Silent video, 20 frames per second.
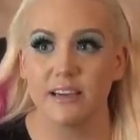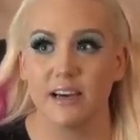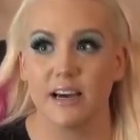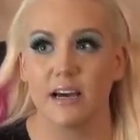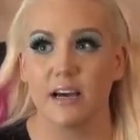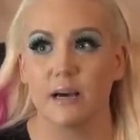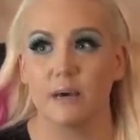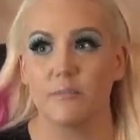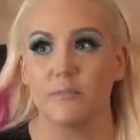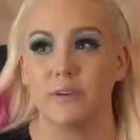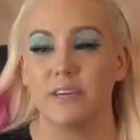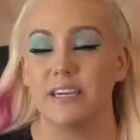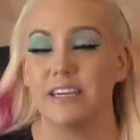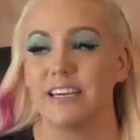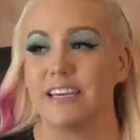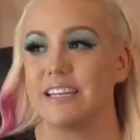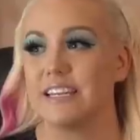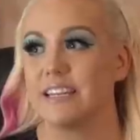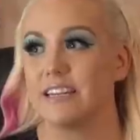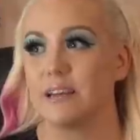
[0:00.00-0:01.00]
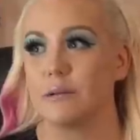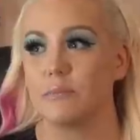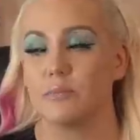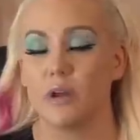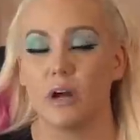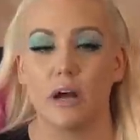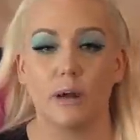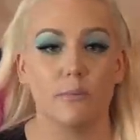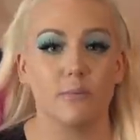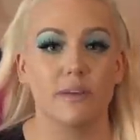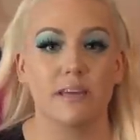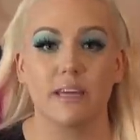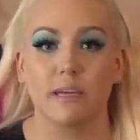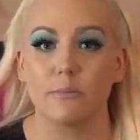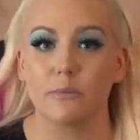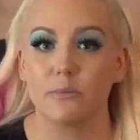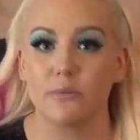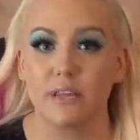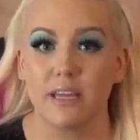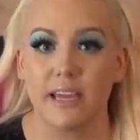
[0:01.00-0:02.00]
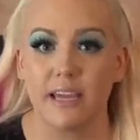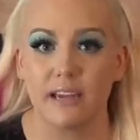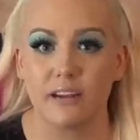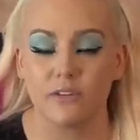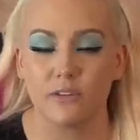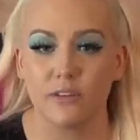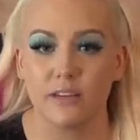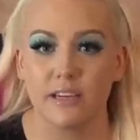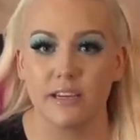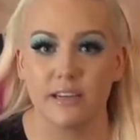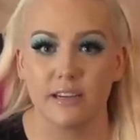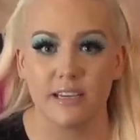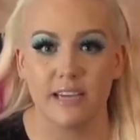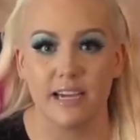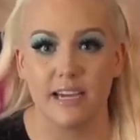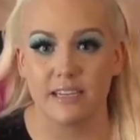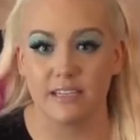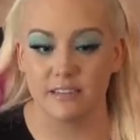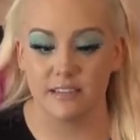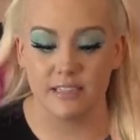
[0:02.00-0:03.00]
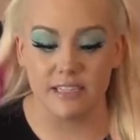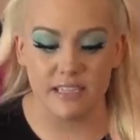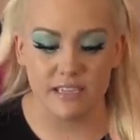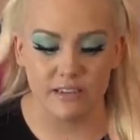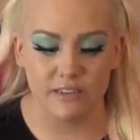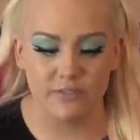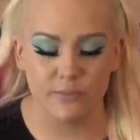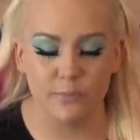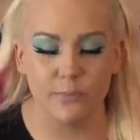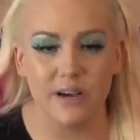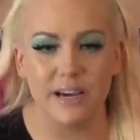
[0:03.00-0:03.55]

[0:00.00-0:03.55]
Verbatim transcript: Um, he ended up not being able to handle it and he had to leave.